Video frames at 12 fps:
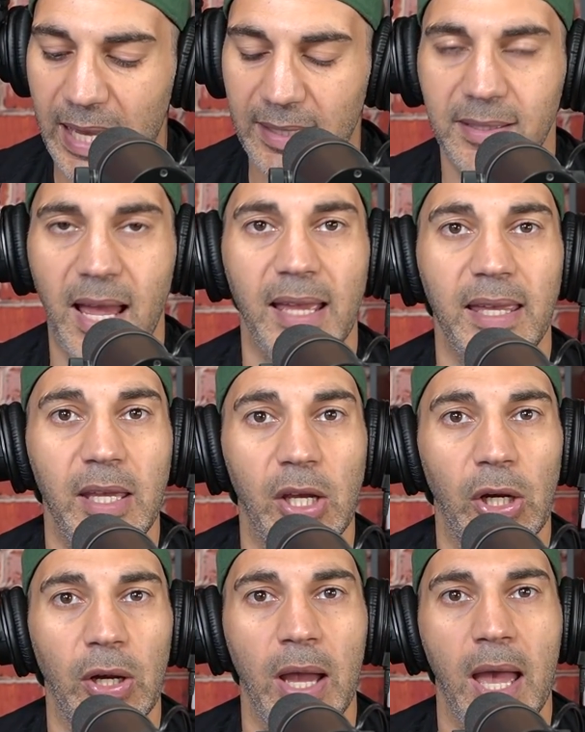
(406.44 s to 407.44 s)
Next guy
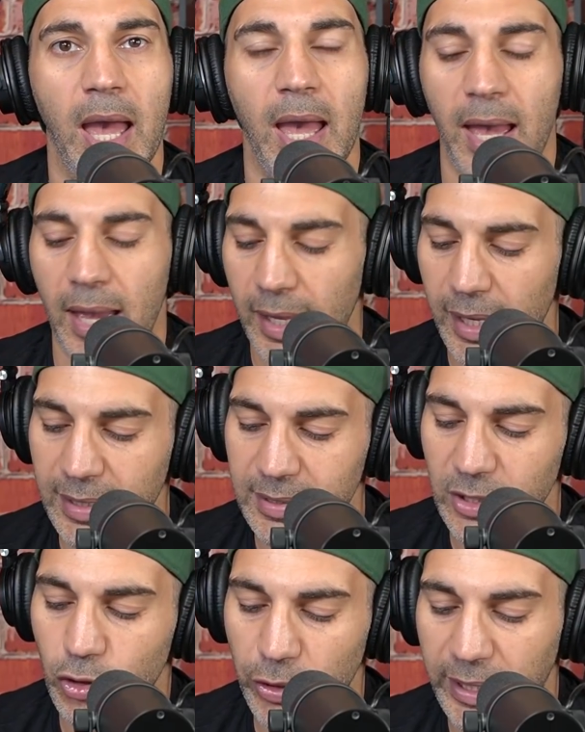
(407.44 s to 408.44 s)
here
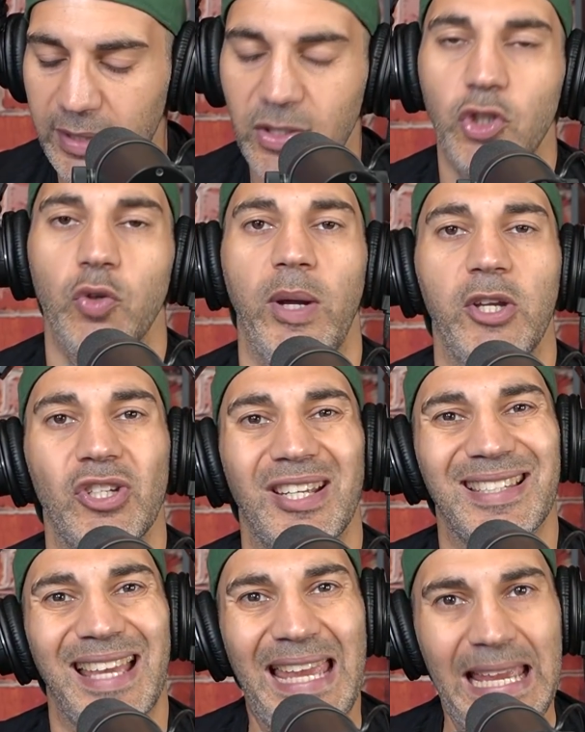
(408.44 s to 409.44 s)
is a tricky situation
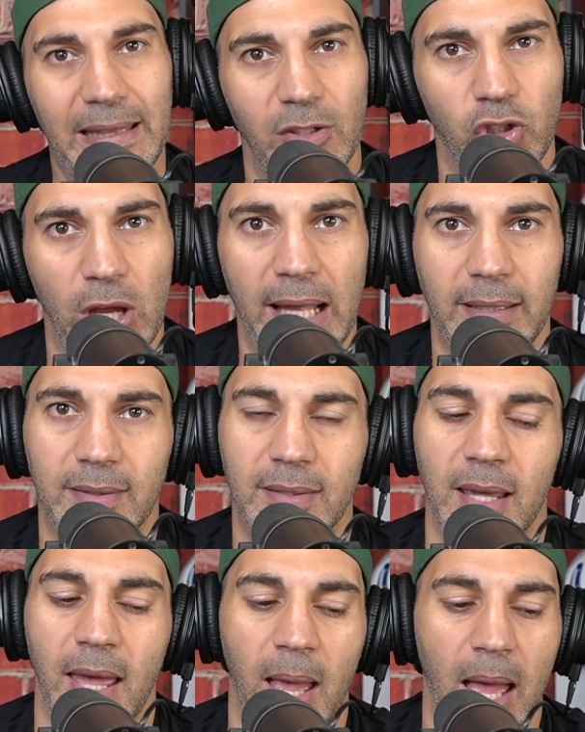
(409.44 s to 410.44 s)
because I hate the
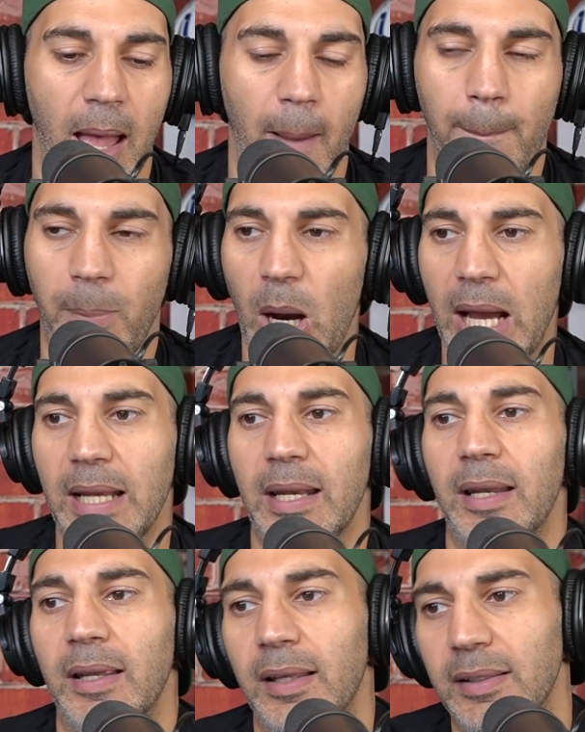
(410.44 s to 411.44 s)
Jets, but
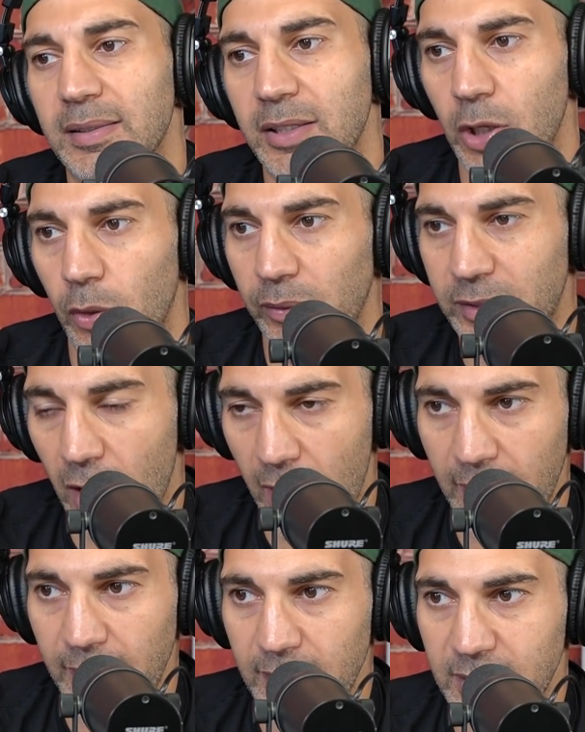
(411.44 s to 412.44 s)
you know,
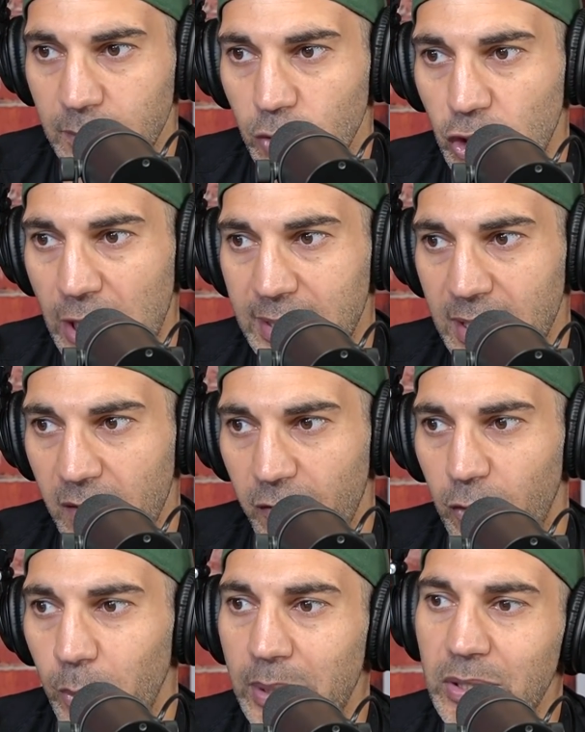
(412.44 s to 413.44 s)
talking to some Jets
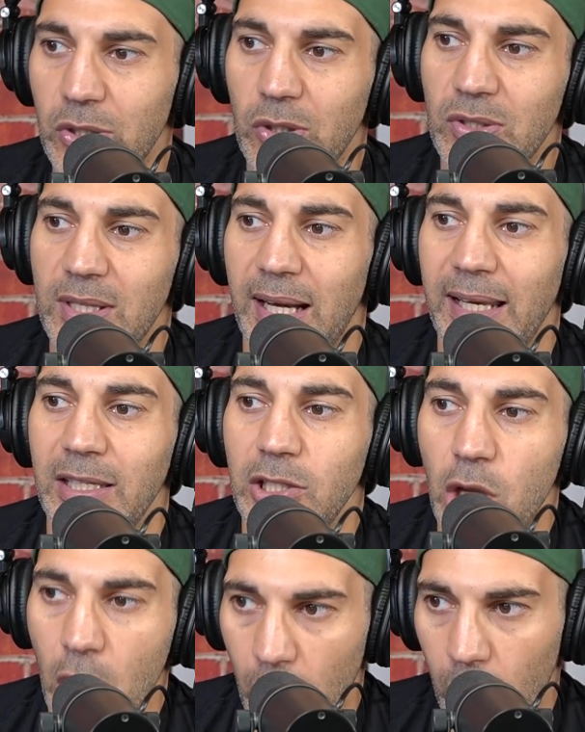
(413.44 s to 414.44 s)
influencers that I
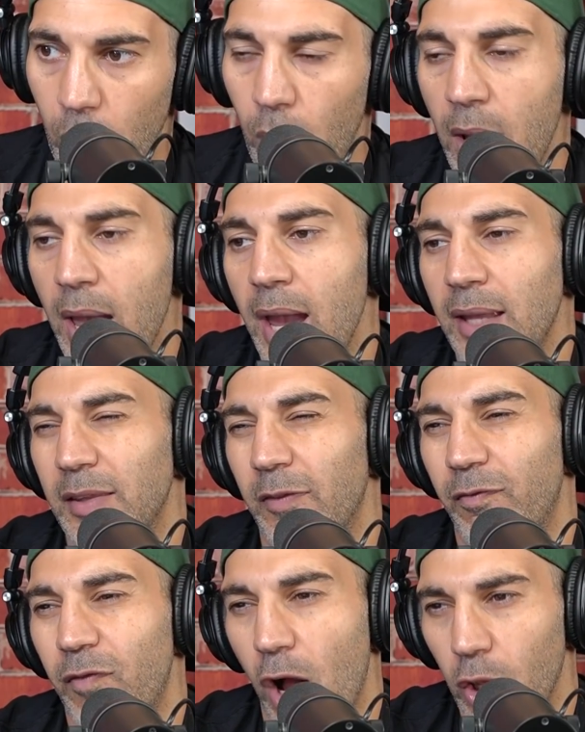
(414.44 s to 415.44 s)
know
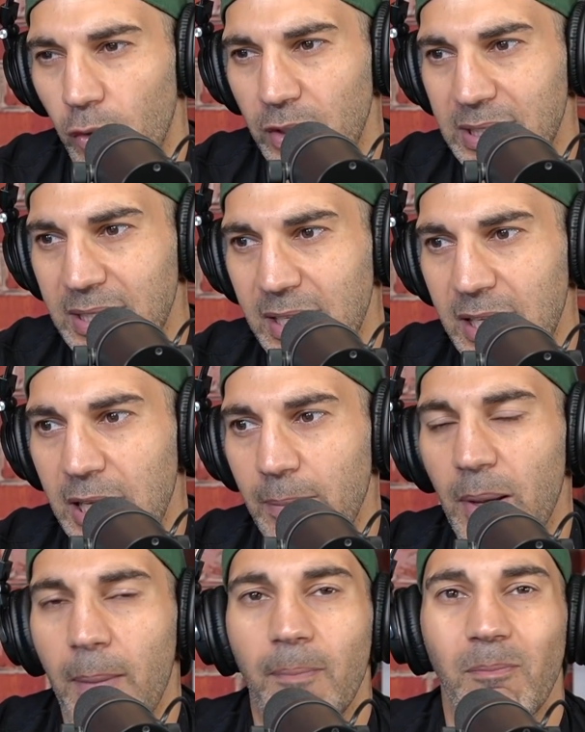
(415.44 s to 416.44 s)
that follow the
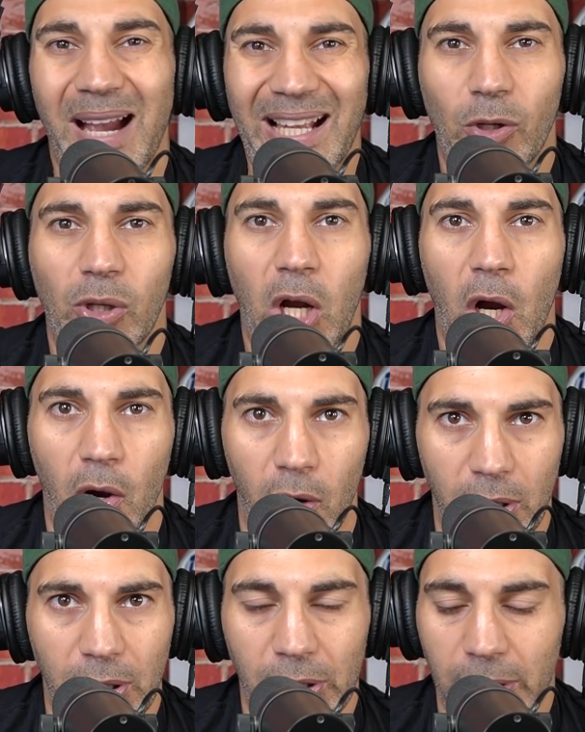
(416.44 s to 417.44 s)
team, Michael
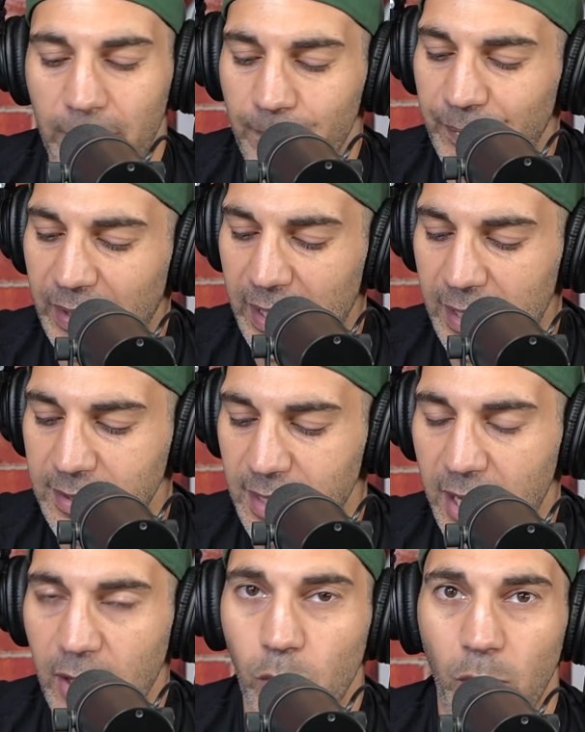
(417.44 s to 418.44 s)
Carter is
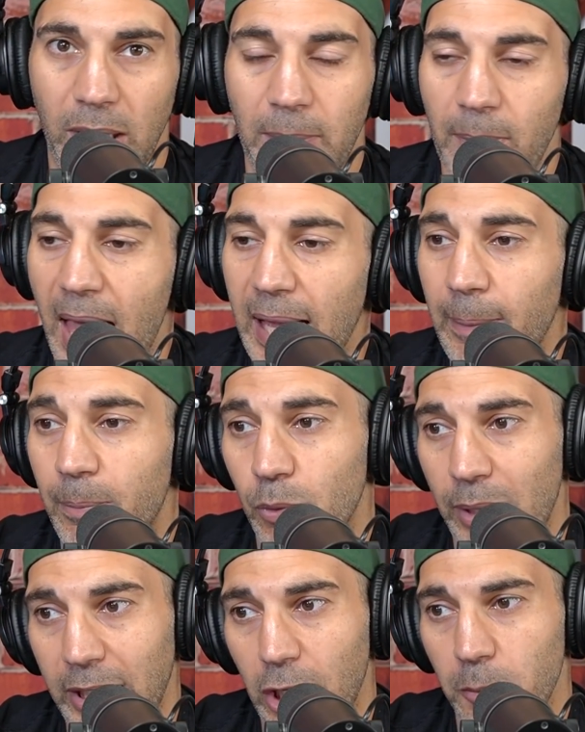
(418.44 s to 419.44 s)
a running back
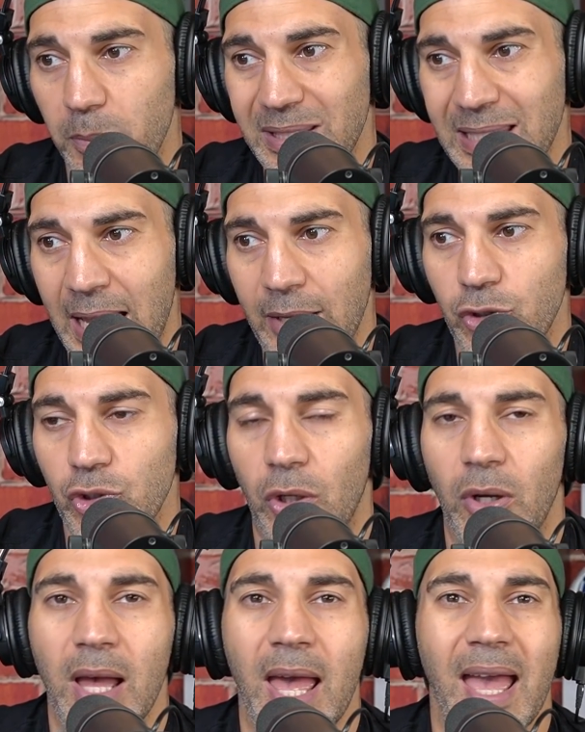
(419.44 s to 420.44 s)
breakout
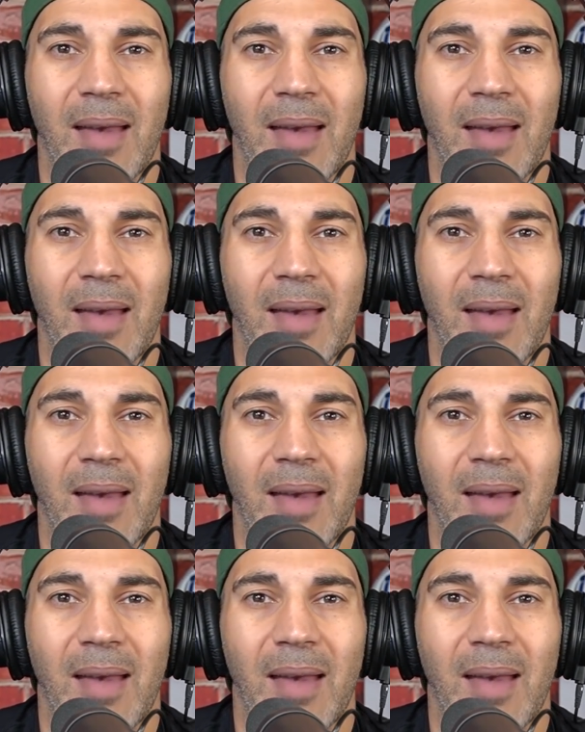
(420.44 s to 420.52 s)
potential.